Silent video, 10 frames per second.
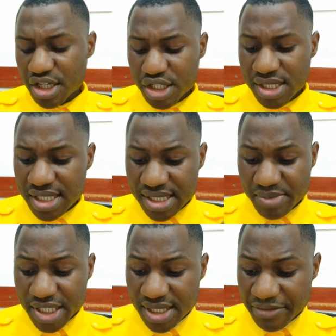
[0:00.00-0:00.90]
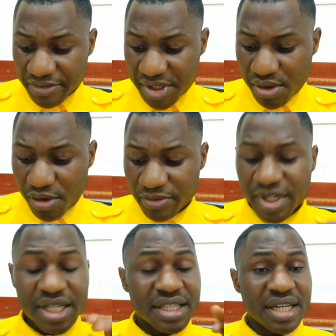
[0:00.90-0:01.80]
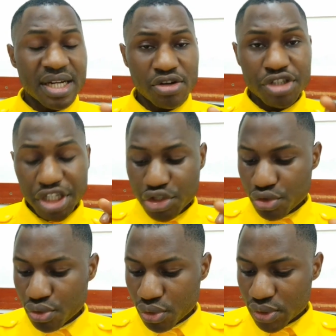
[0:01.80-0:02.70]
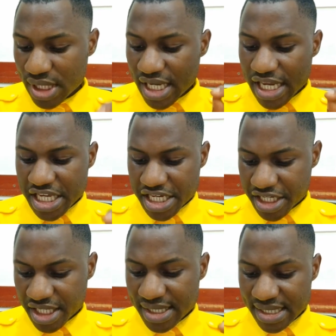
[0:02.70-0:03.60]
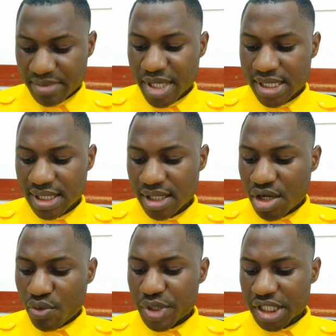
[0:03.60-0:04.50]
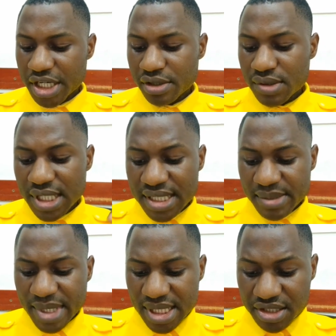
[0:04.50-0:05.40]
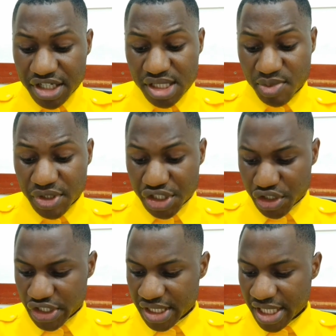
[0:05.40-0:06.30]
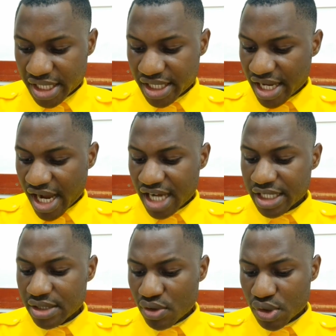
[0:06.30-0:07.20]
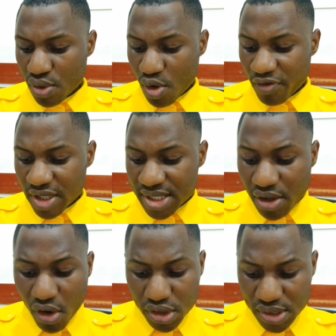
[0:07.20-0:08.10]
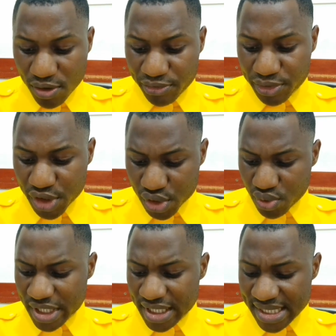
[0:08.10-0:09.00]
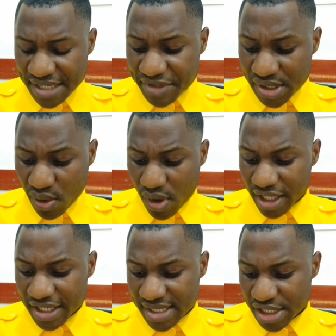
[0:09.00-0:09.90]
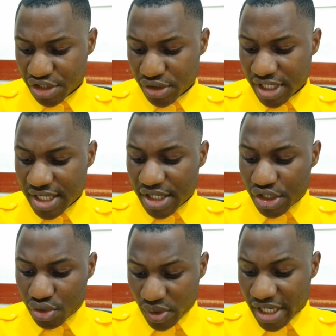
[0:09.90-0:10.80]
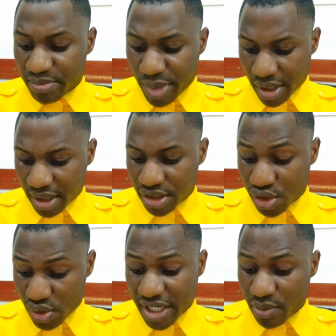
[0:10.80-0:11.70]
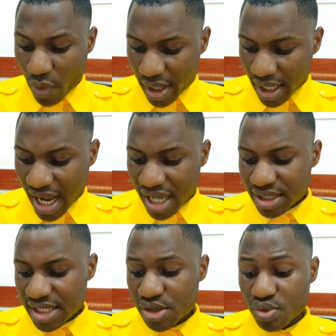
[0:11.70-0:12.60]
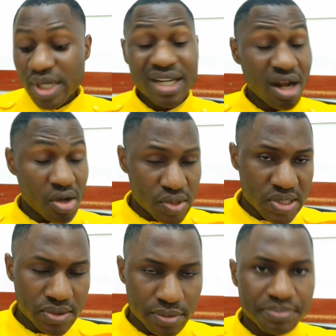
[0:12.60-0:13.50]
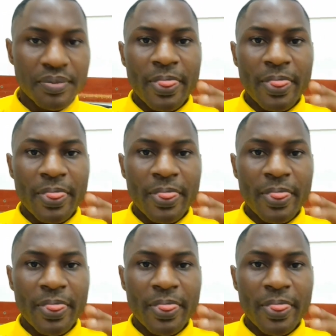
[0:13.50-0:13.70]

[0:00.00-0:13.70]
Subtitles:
charges a semester fee of 300 euros each semester, which includes a semester transportation ticket, and it also covers the cost of student service organization, student work, and the student council.